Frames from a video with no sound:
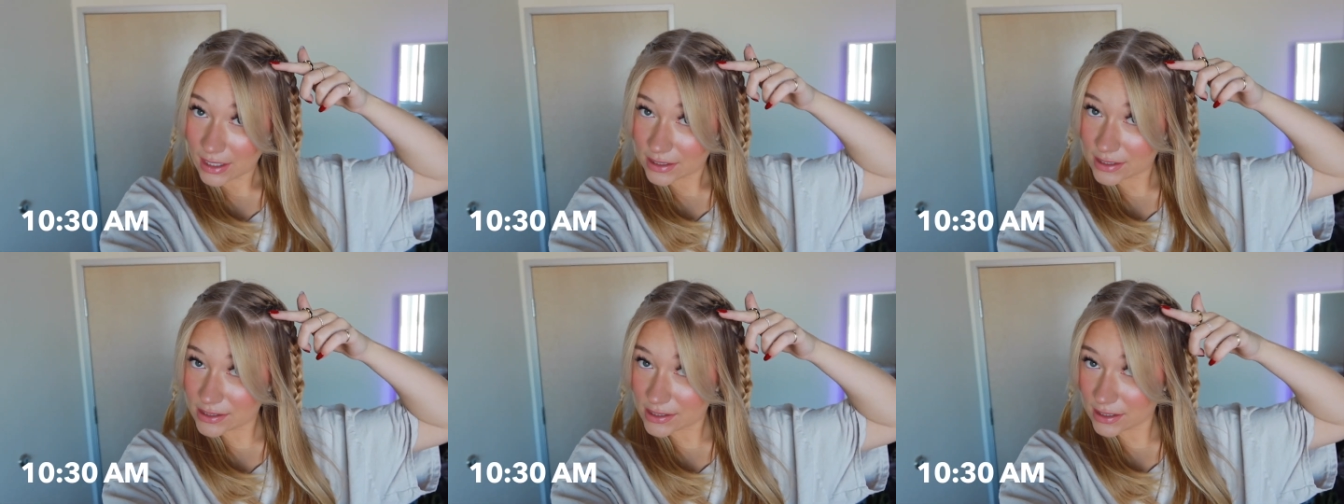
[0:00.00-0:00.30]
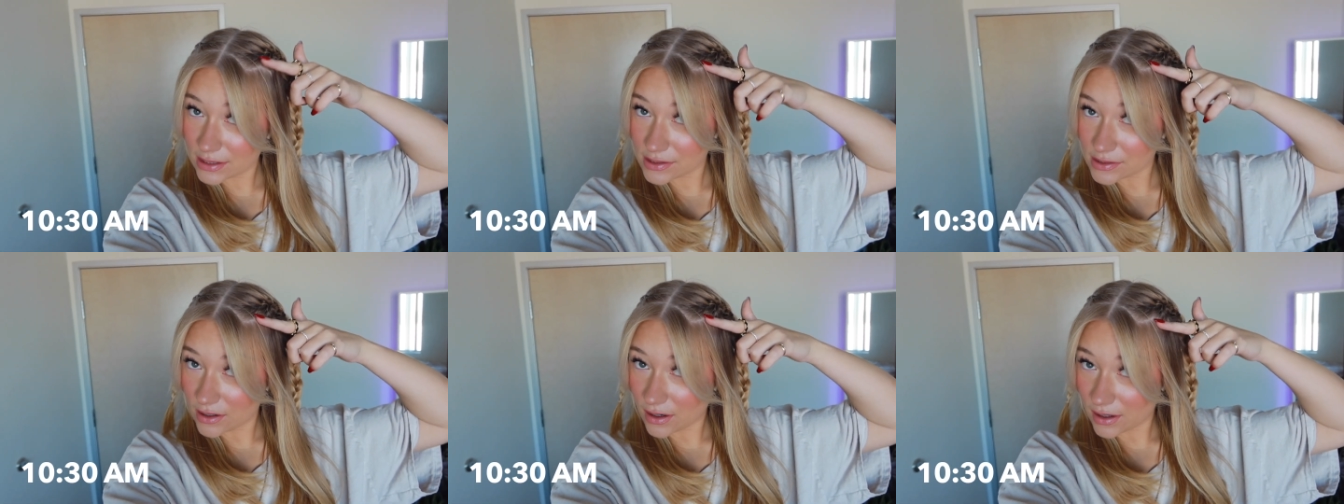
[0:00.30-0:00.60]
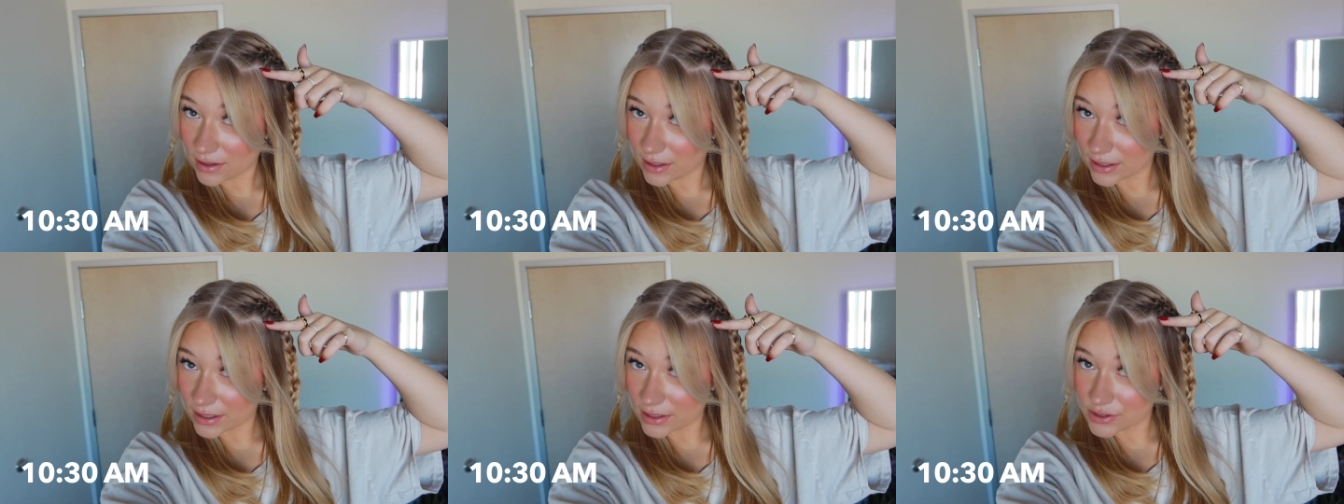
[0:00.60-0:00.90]
This side's
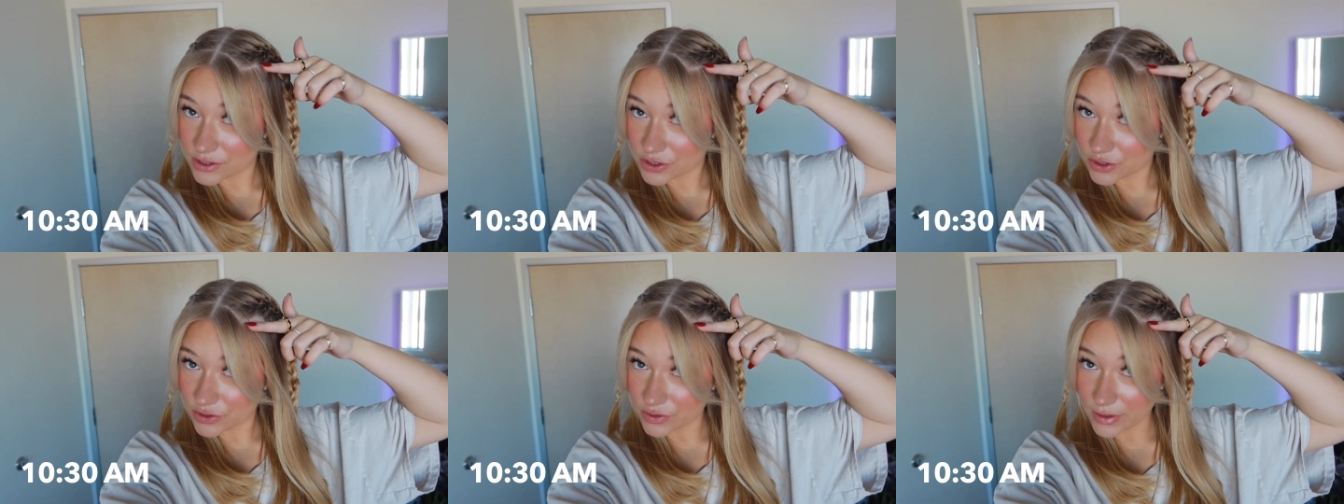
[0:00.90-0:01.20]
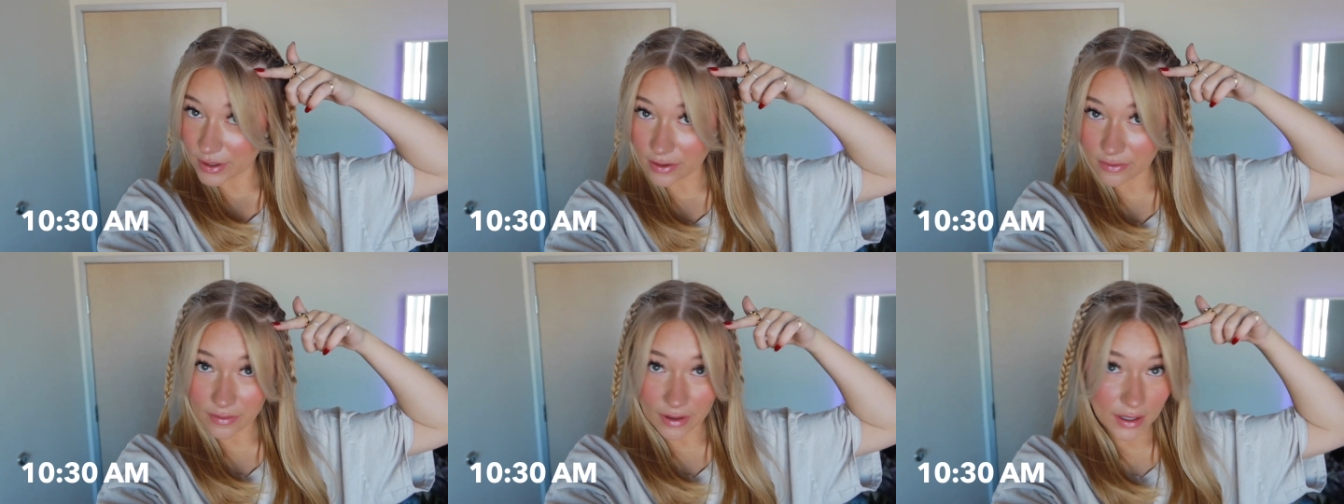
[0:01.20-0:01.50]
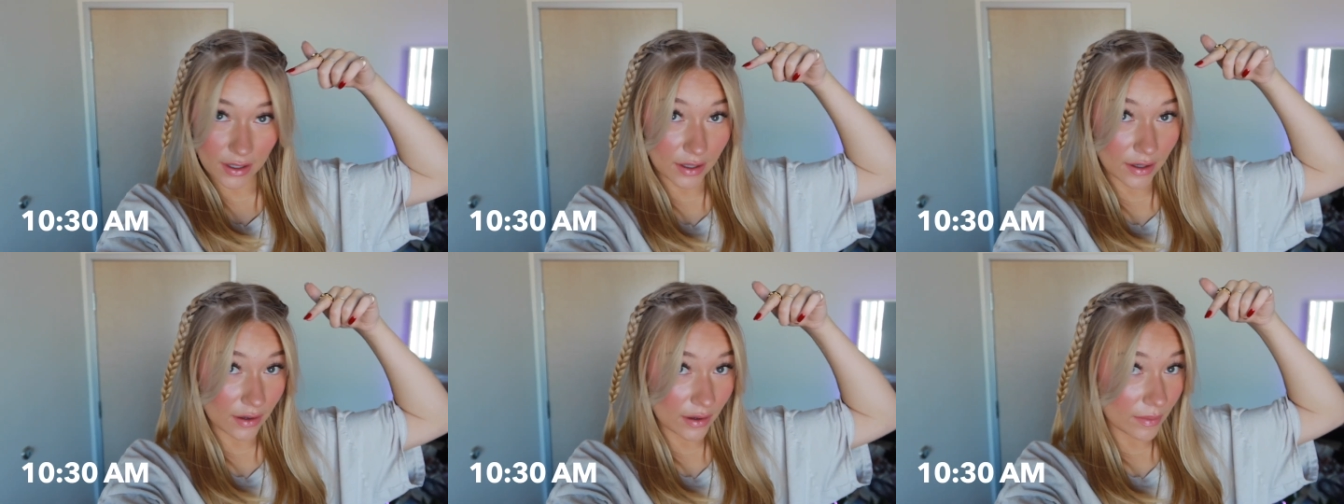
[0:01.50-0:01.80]
not like a straight
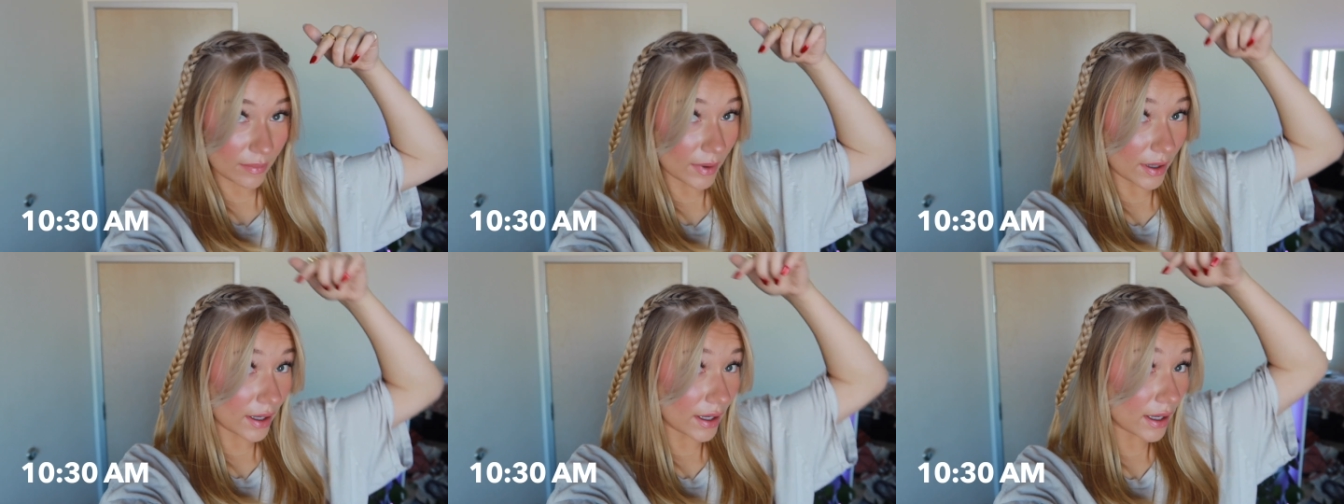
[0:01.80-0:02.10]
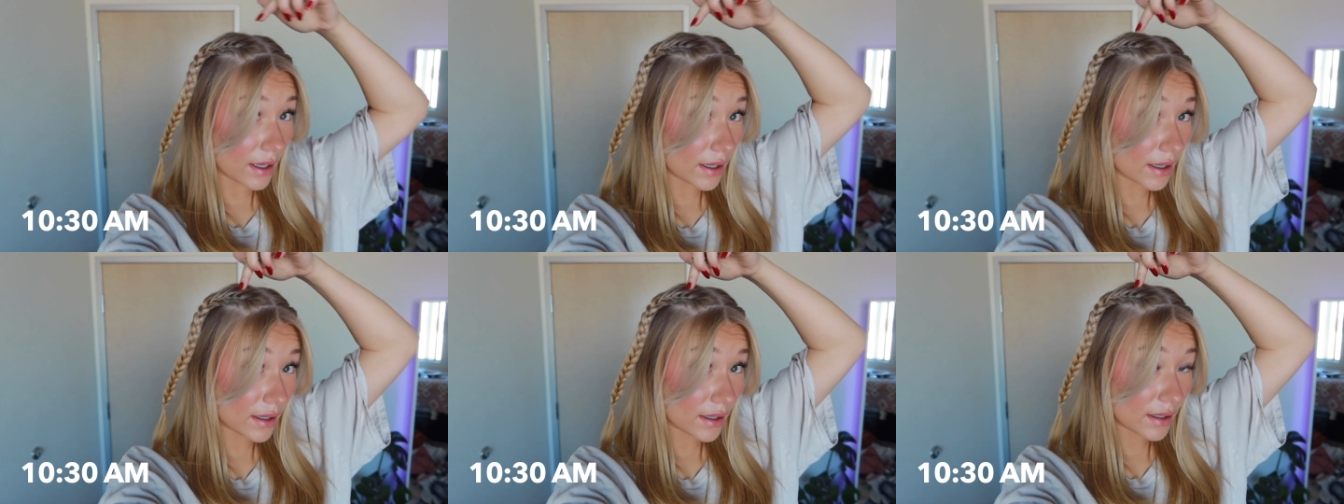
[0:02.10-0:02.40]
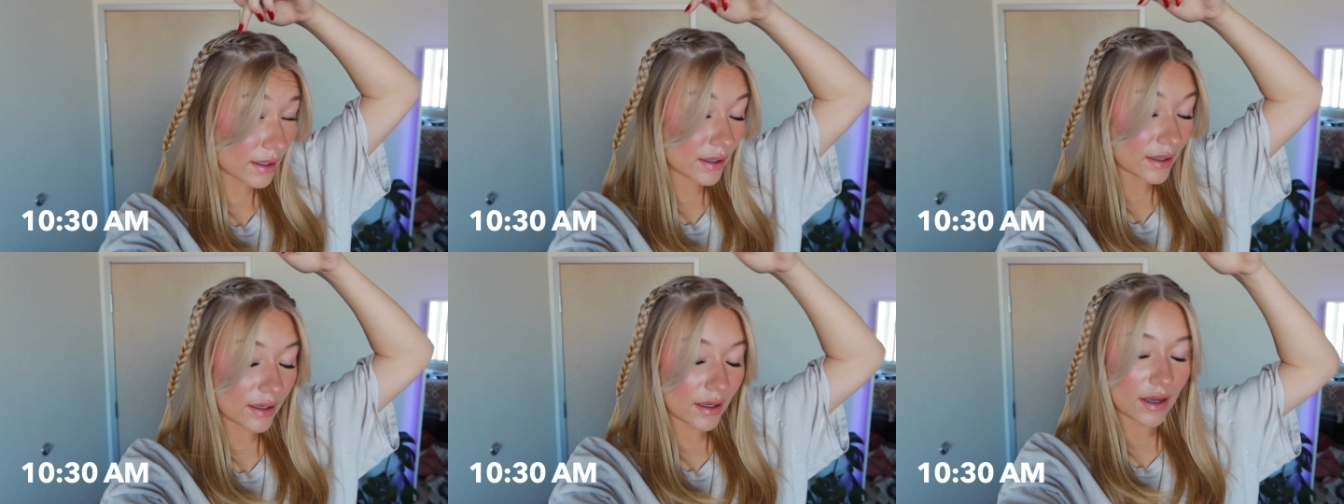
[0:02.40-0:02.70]
right here, but
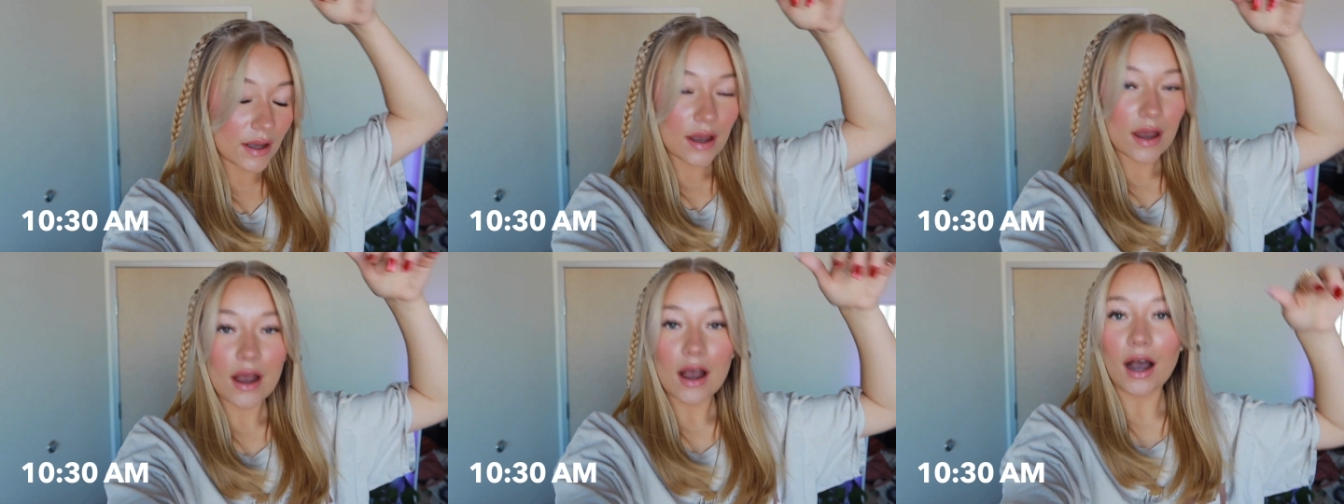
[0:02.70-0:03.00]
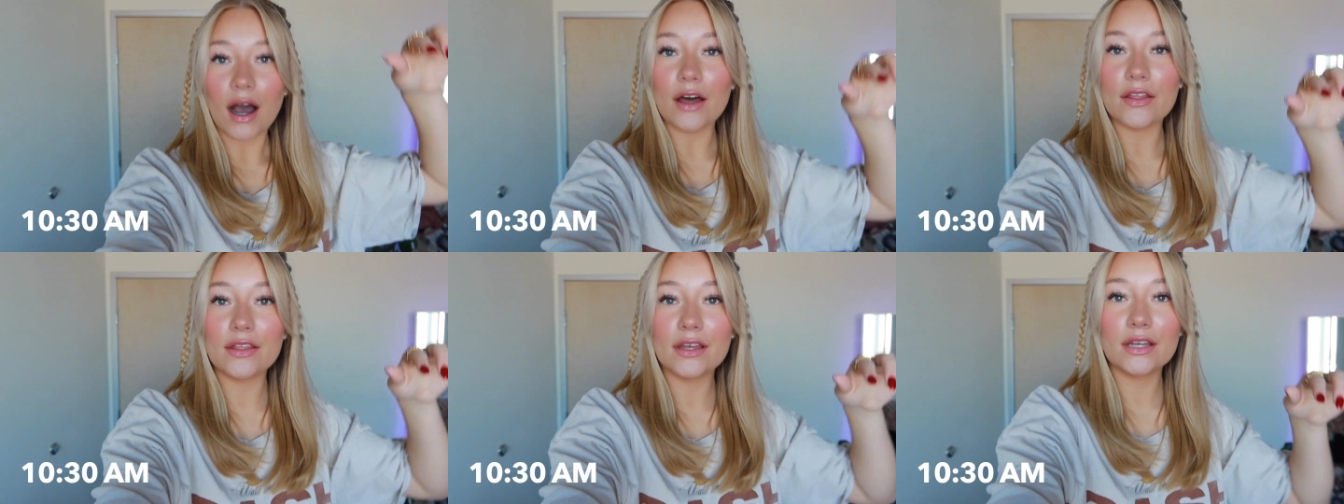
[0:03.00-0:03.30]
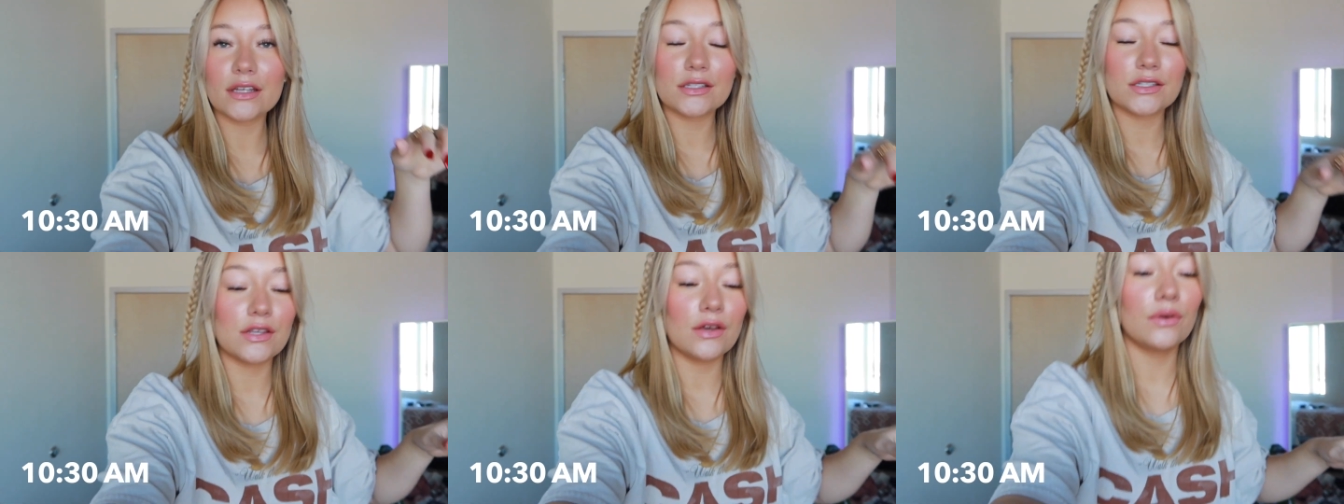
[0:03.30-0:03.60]
I
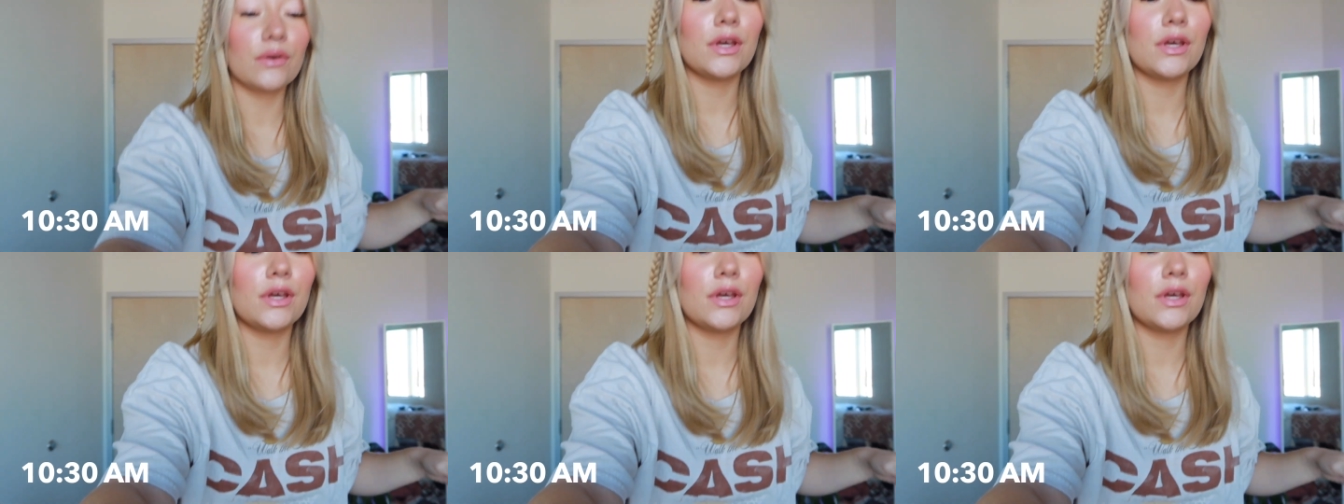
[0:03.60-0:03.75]
think it's so